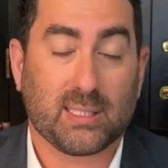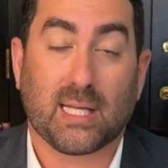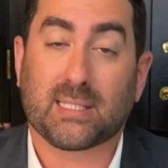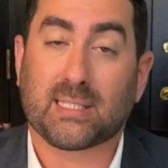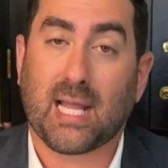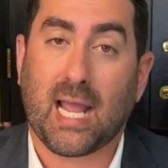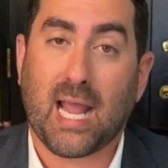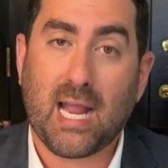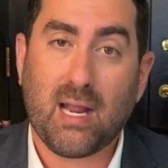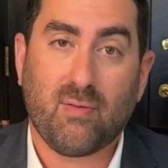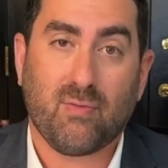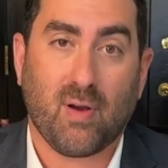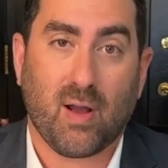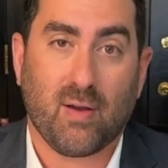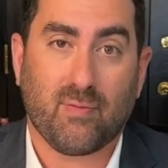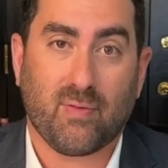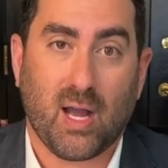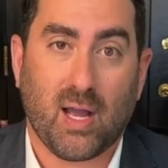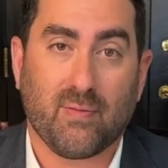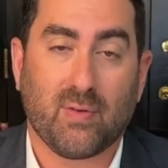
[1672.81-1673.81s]
That's
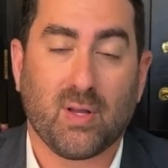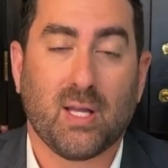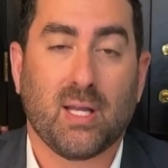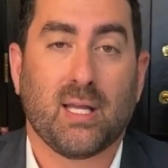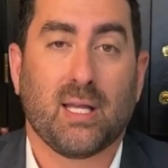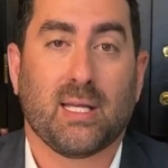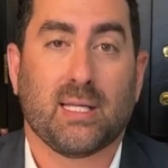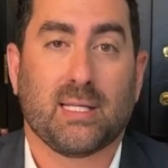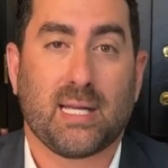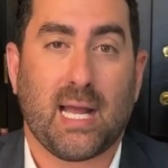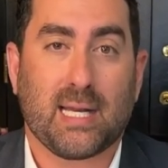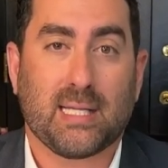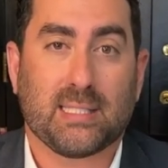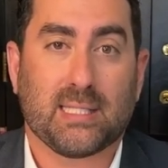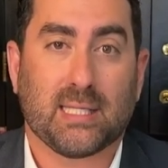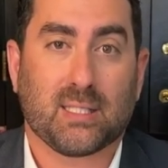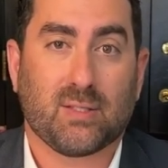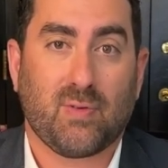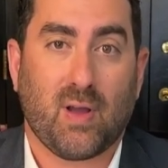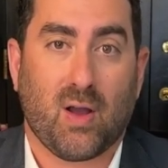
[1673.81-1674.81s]

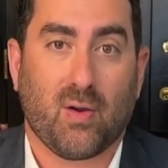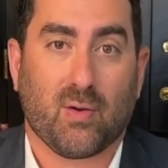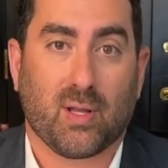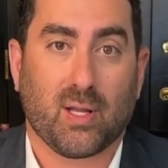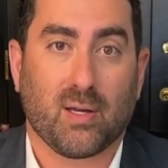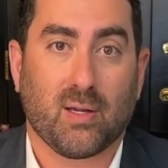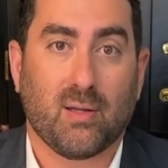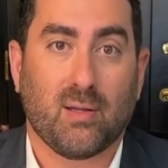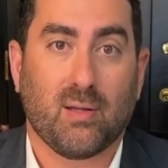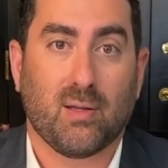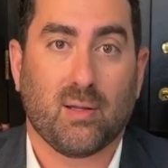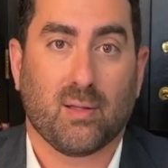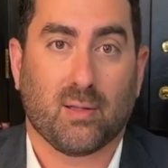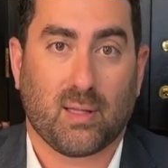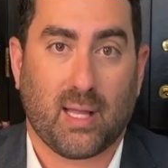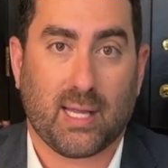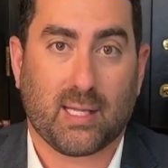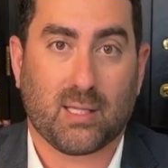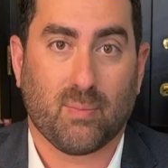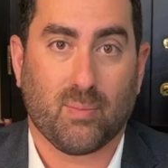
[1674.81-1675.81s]
855-96-FALCON,
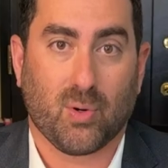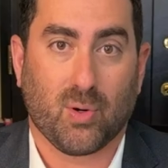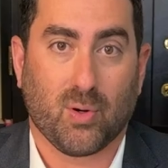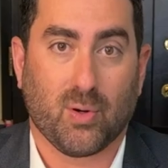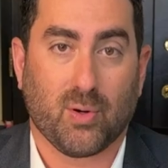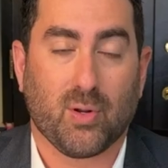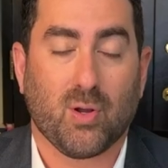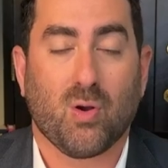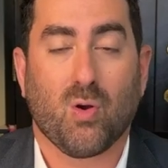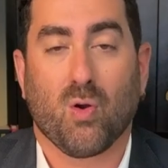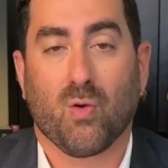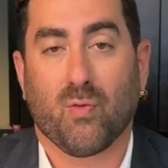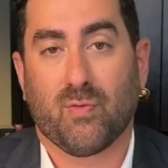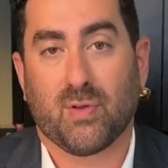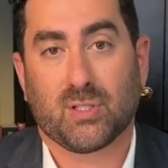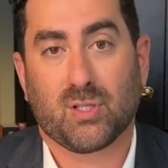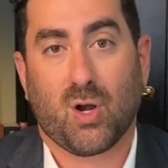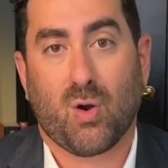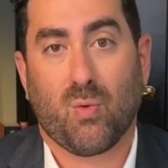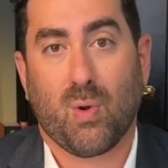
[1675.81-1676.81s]
like the bird. Or
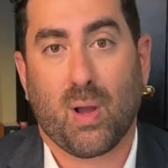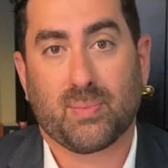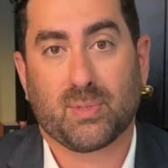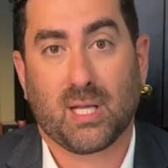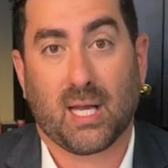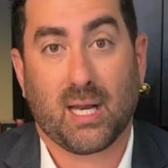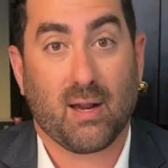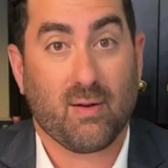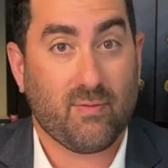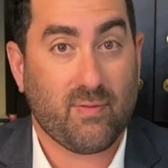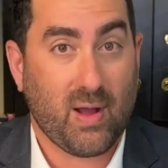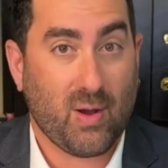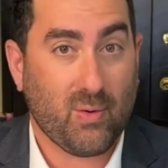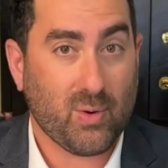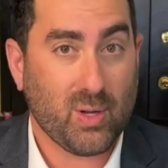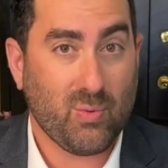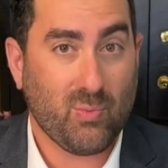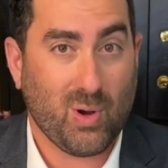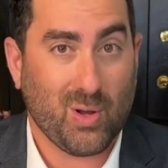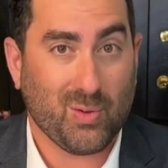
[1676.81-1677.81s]
visit our website at
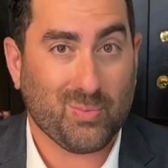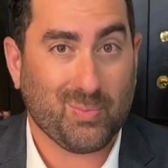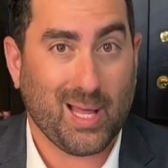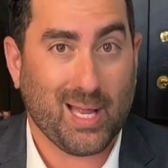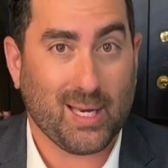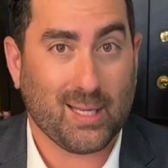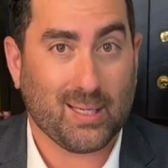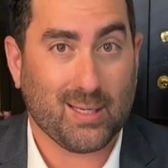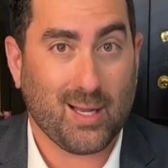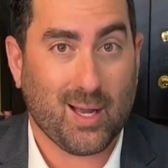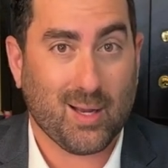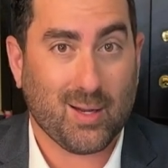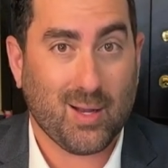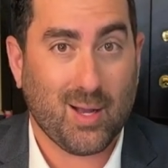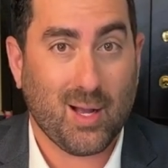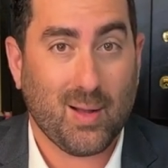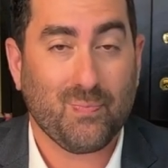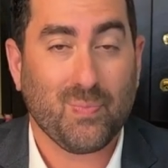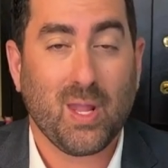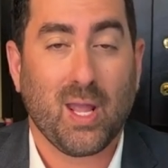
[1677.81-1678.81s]

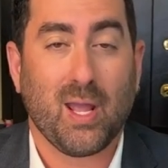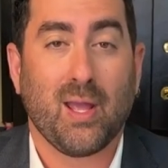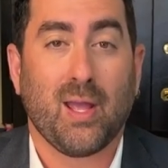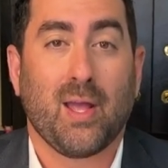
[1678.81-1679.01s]
falconwealthplanning.com.